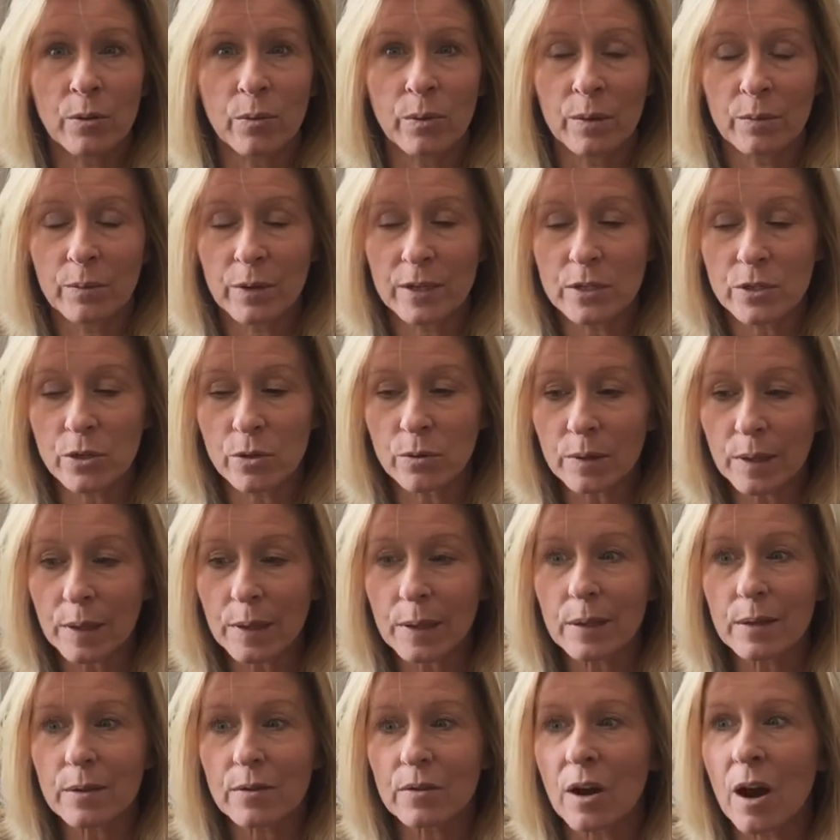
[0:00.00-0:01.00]
When we don't
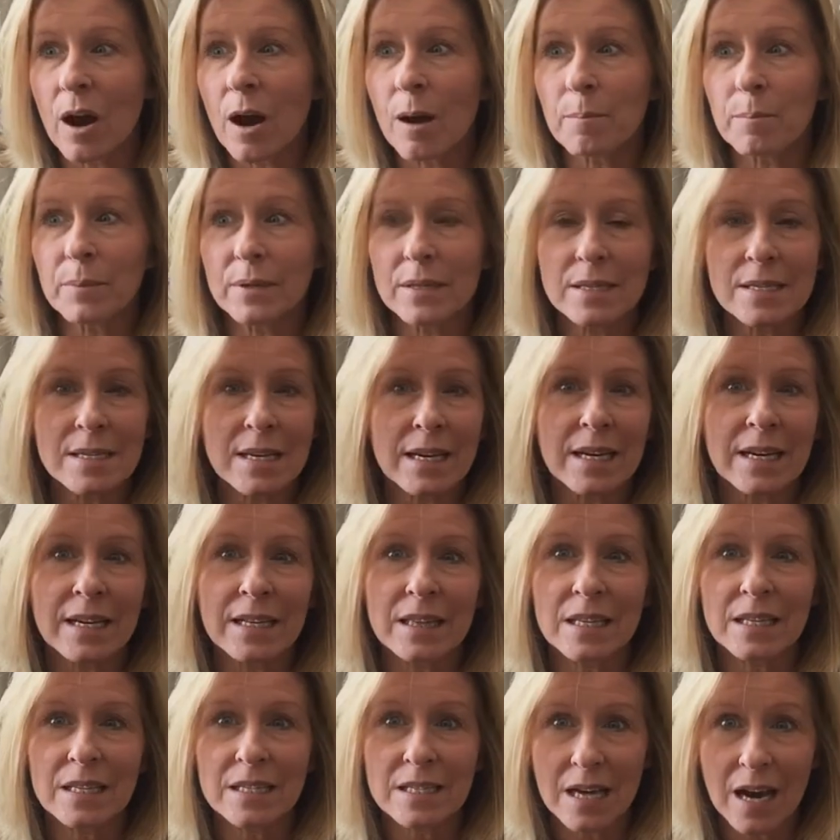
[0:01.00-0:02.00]
stop and
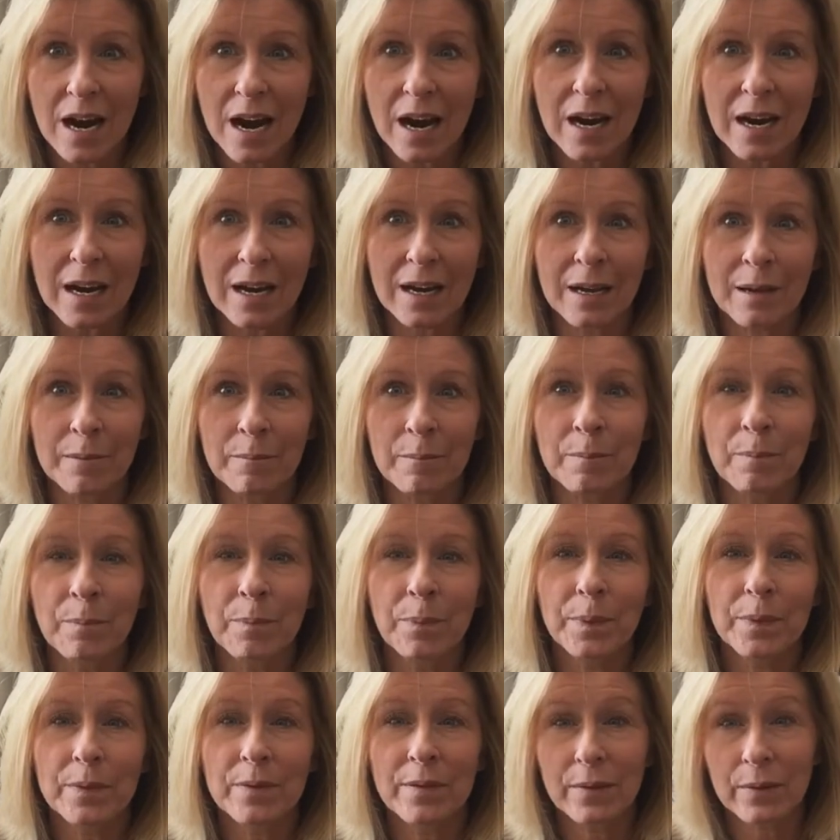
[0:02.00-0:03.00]
take the time
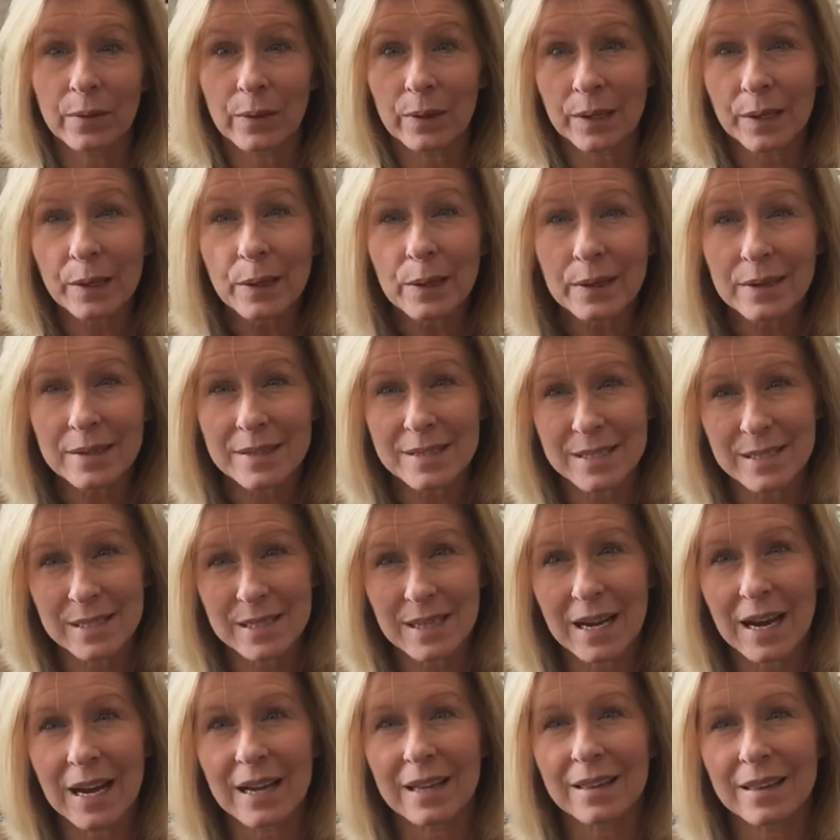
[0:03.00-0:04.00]
to listen to
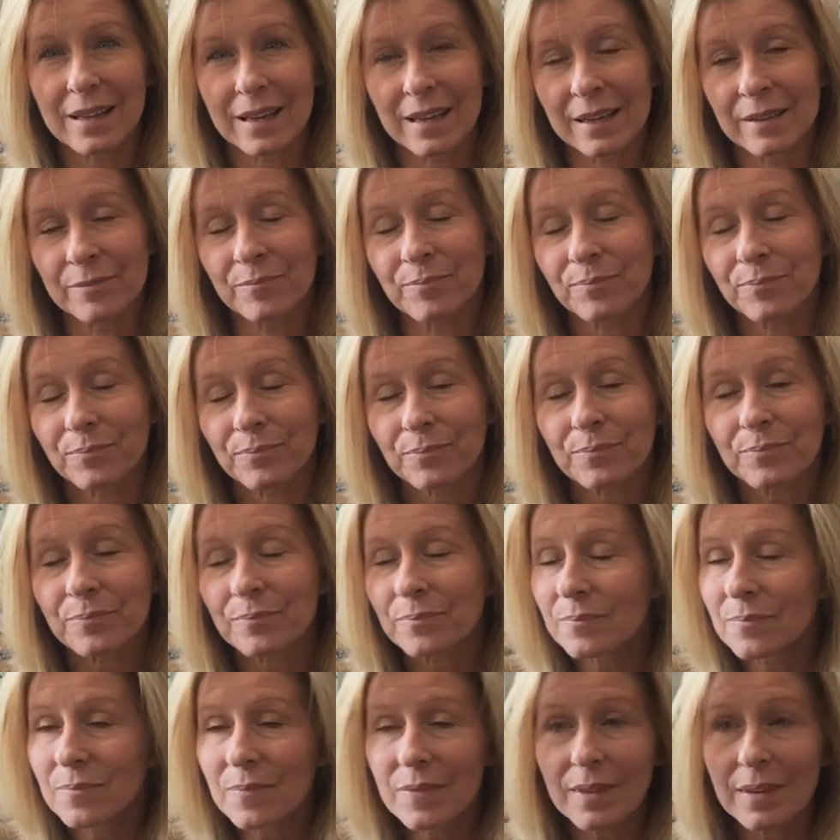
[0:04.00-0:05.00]
that, then
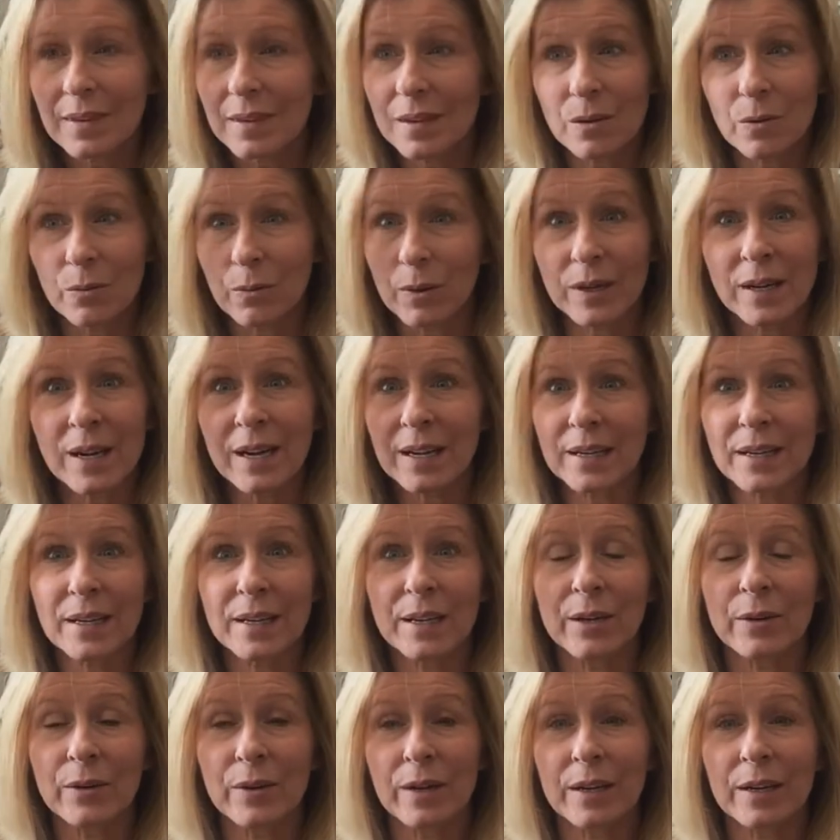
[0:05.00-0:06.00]
we're not
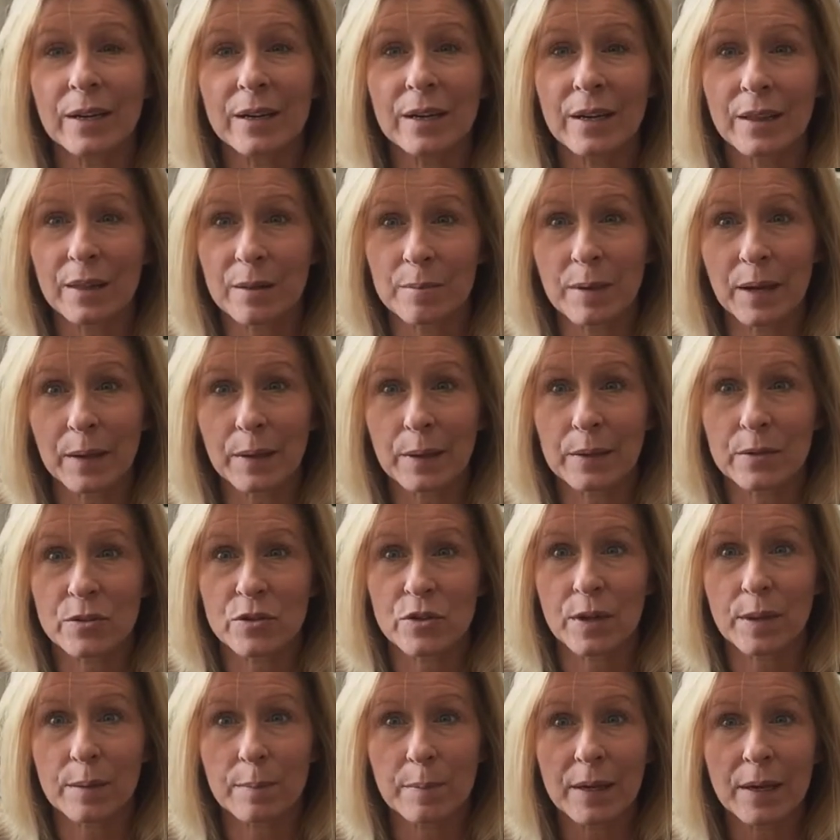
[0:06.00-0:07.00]
hearing the
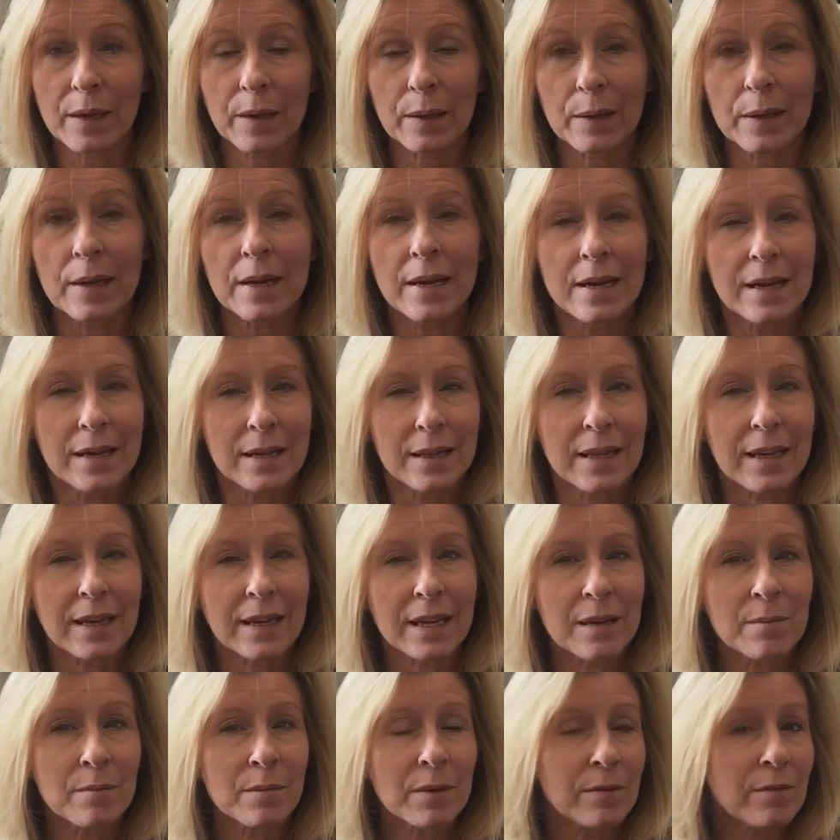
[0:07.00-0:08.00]
messages, because they
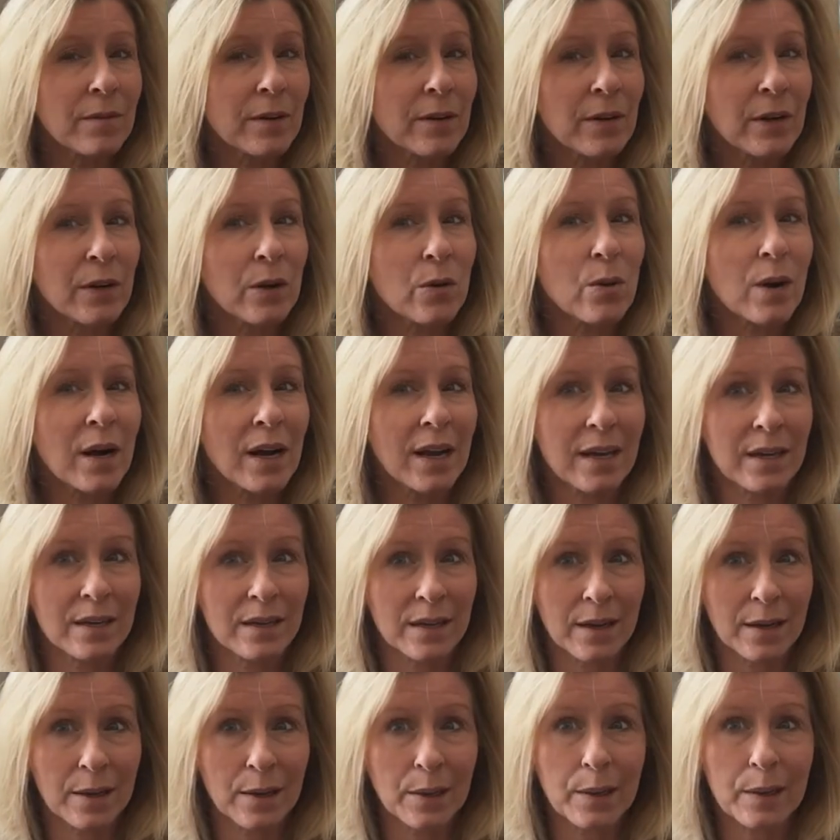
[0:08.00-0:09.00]
can be very quiet
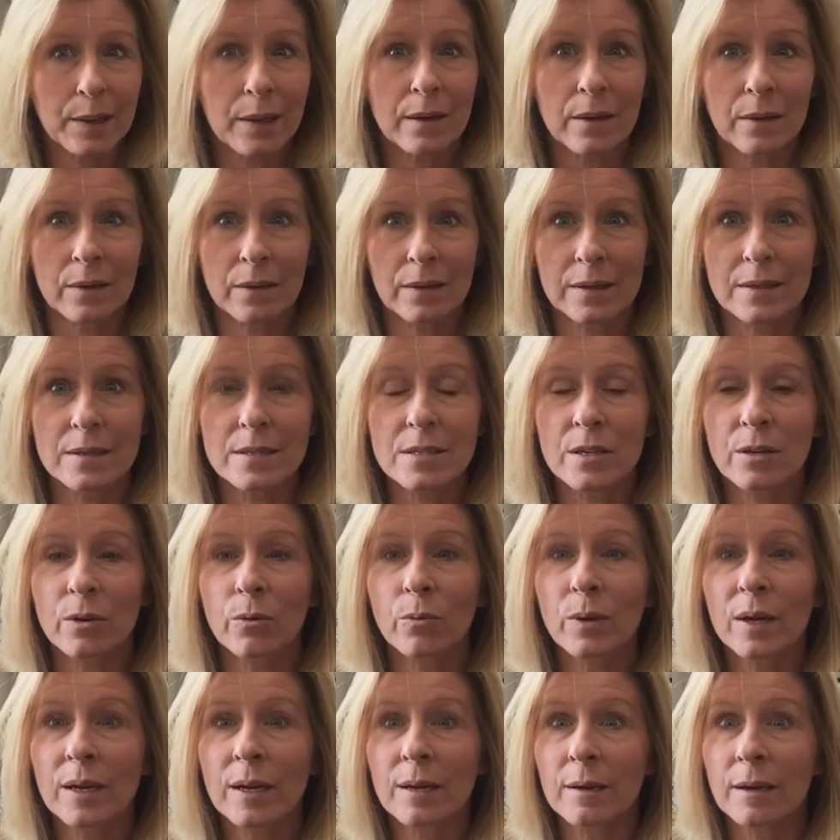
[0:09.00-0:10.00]
and subtle until
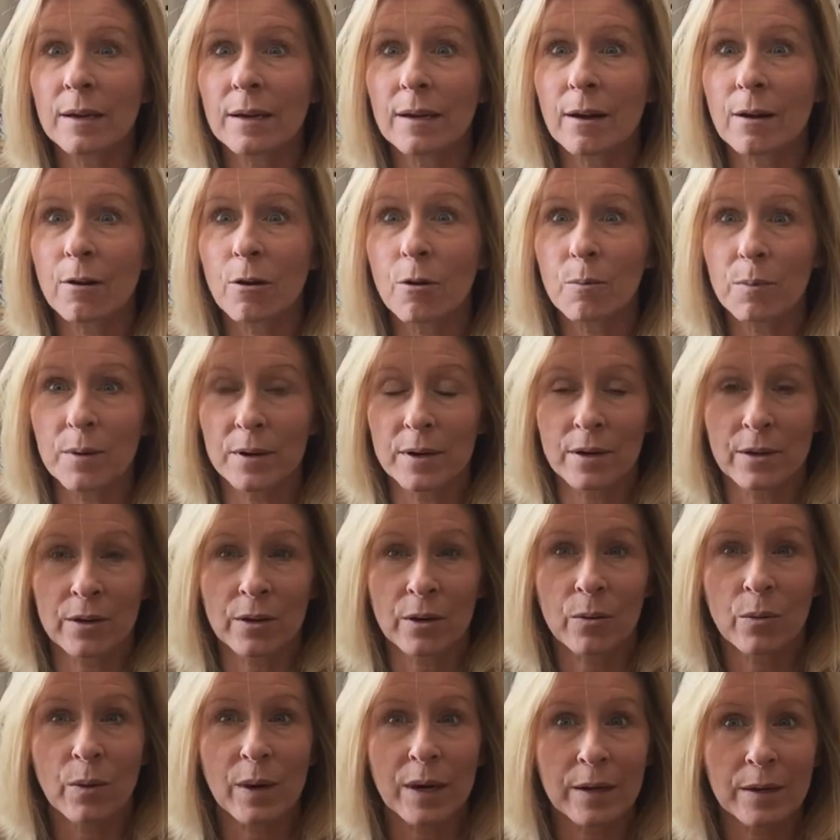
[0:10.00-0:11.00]
we open
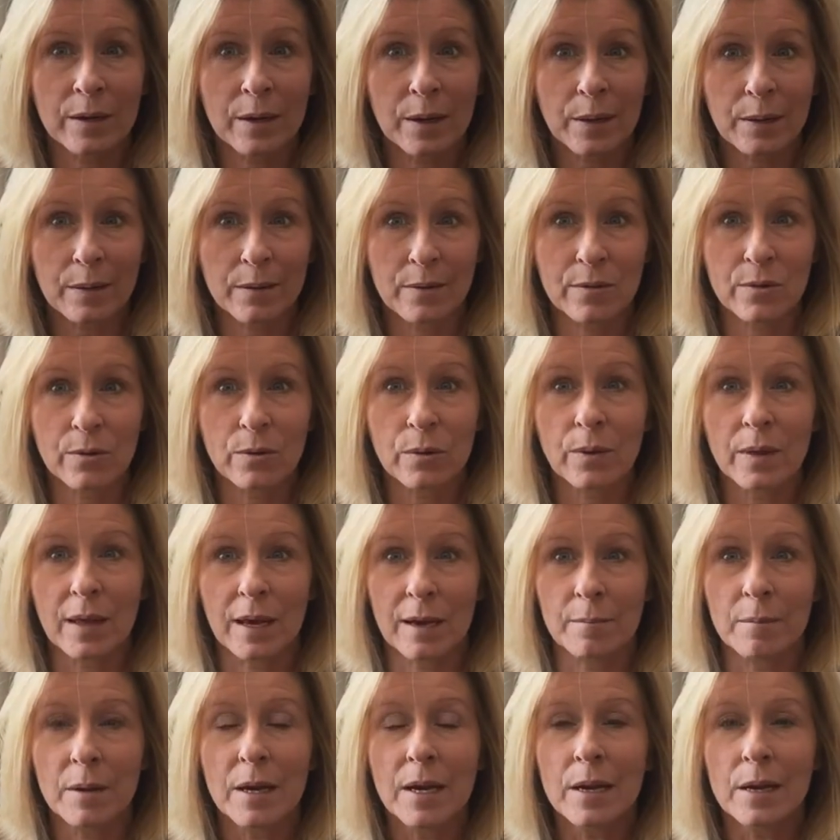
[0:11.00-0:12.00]
our awareness to
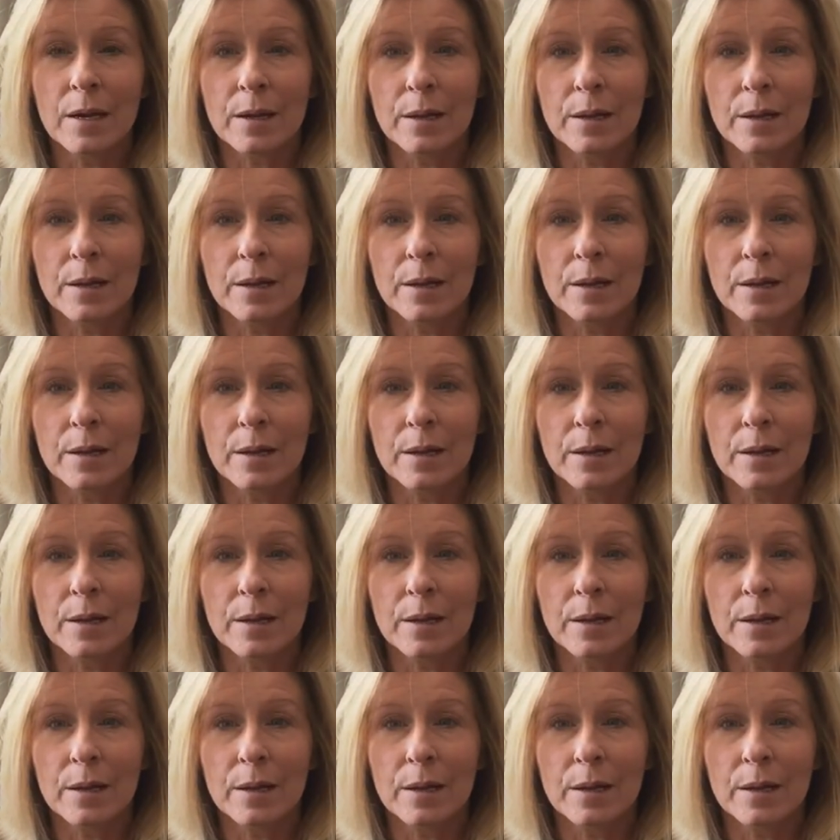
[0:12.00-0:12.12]
them.